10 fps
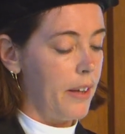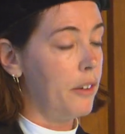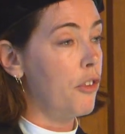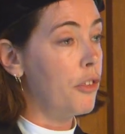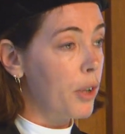
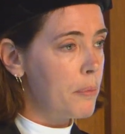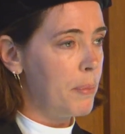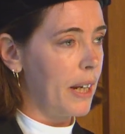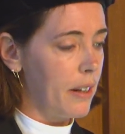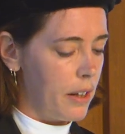The third
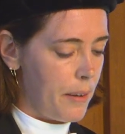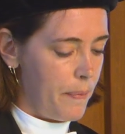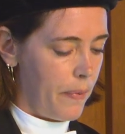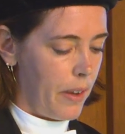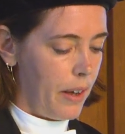
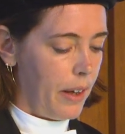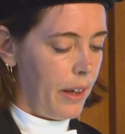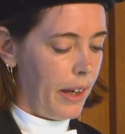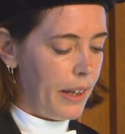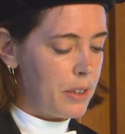pillar
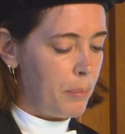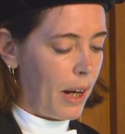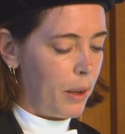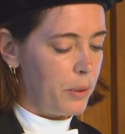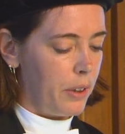is
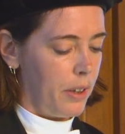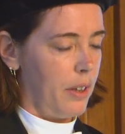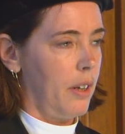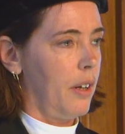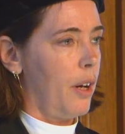about
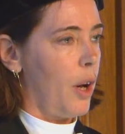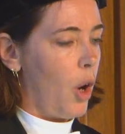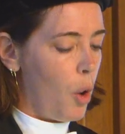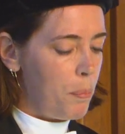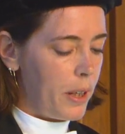
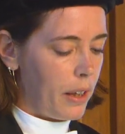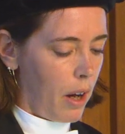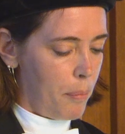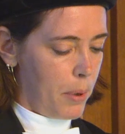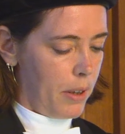opening
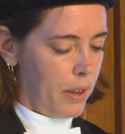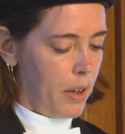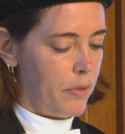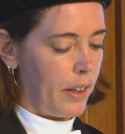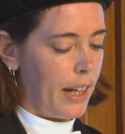up
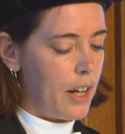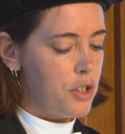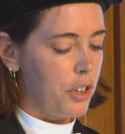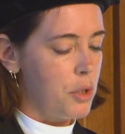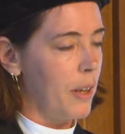
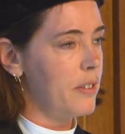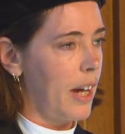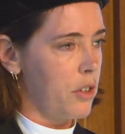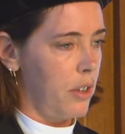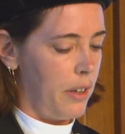financial
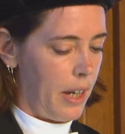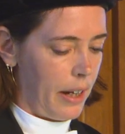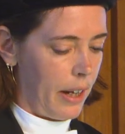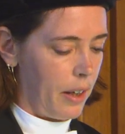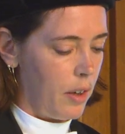transaction
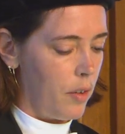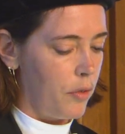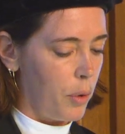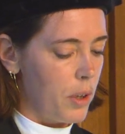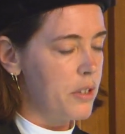data
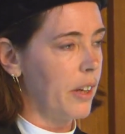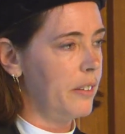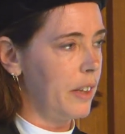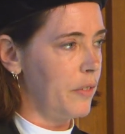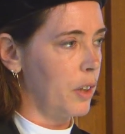for
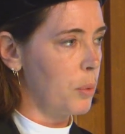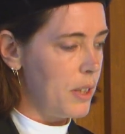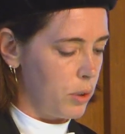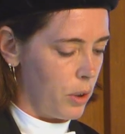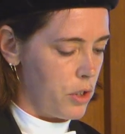scientific
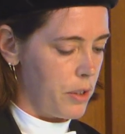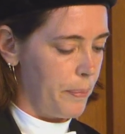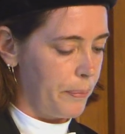research.